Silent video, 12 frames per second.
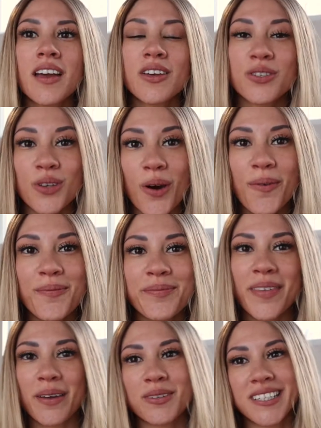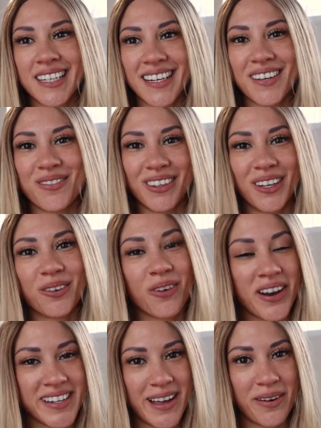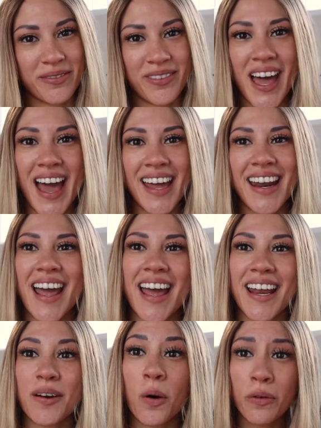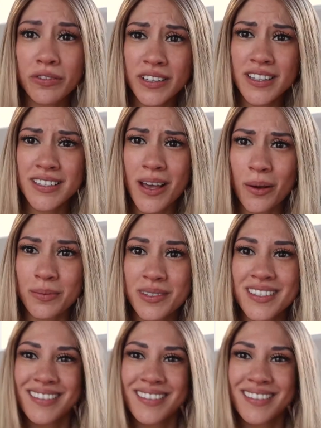So I'm just gonna give you a little rundown of that and hopefully this helps.